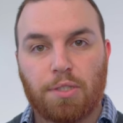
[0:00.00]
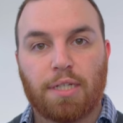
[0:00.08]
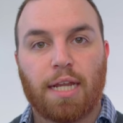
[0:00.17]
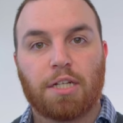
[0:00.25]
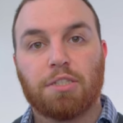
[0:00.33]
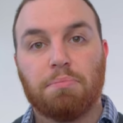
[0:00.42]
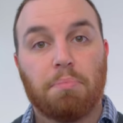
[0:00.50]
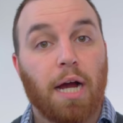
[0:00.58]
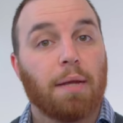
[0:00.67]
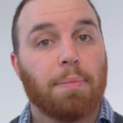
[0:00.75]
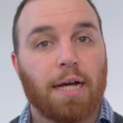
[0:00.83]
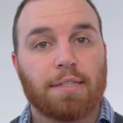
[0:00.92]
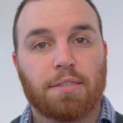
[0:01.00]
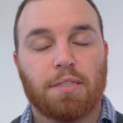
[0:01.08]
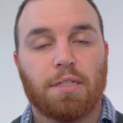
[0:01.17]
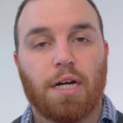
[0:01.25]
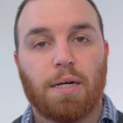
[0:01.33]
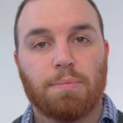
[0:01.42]
So you can actually bypass
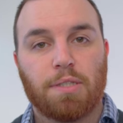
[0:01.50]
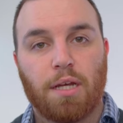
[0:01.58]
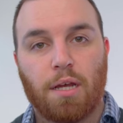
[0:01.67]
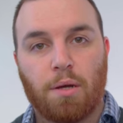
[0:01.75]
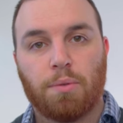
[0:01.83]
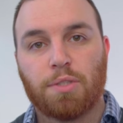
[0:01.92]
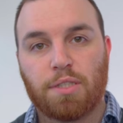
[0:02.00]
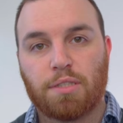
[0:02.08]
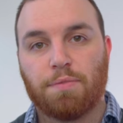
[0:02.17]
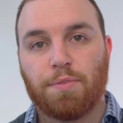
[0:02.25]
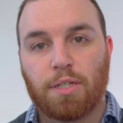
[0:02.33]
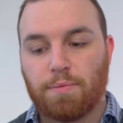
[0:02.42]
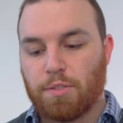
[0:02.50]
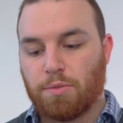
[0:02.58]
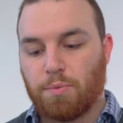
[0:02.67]
the knobs with just the flick of a